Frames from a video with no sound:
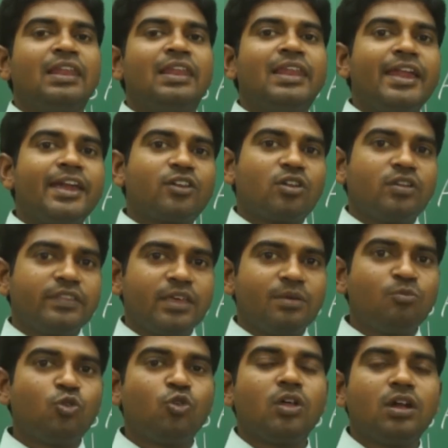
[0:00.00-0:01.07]
Later on, they
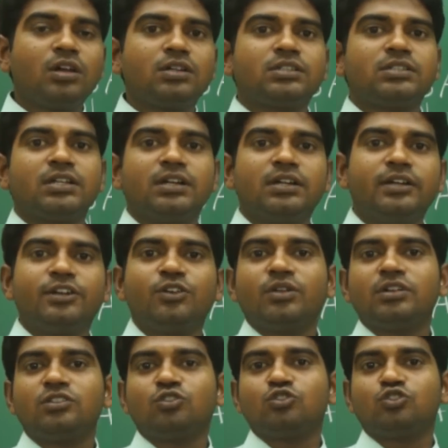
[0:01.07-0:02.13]
moved on to turn
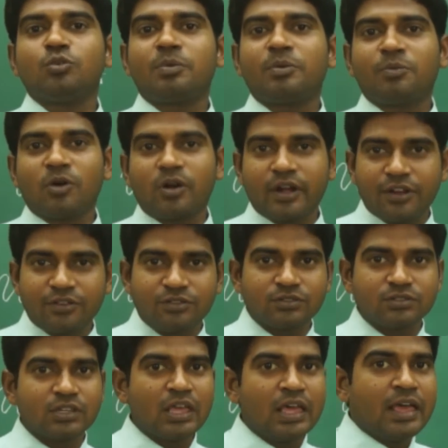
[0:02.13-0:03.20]
into two superpower
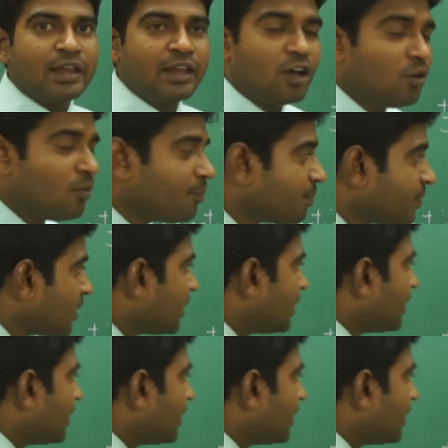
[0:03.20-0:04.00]
nations. Now,